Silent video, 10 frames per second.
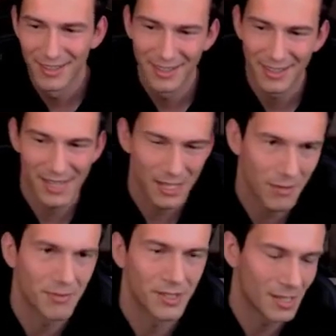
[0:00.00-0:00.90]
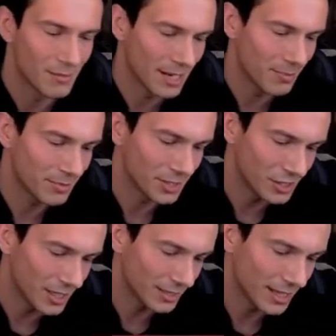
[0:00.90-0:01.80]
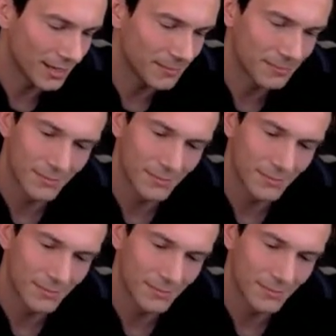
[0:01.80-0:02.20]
Thank you for the sub. I appreciate that.